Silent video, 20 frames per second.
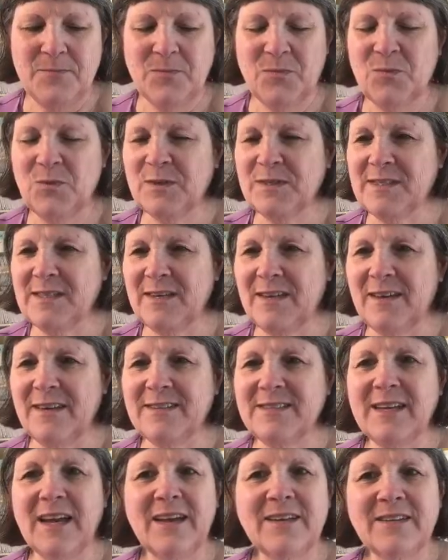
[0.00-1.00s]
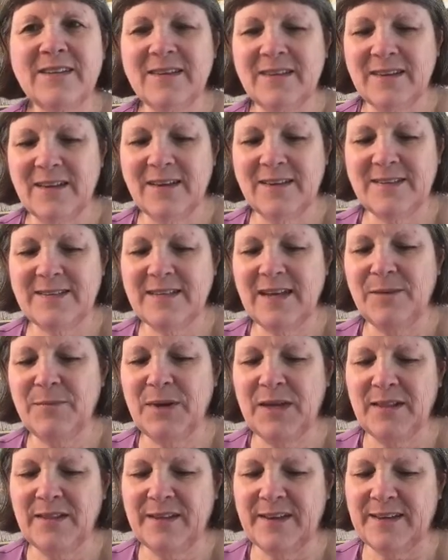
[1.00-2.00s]
We'll see. It's on
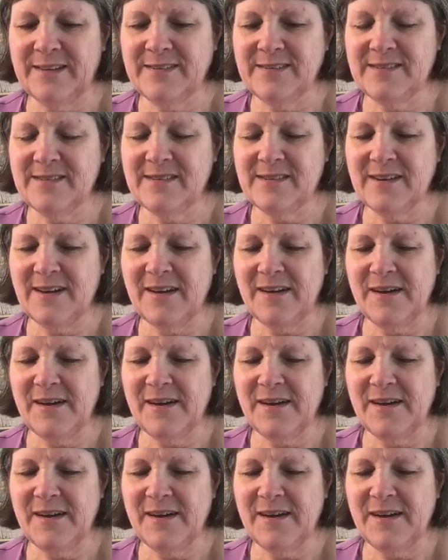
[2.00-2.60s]
my list.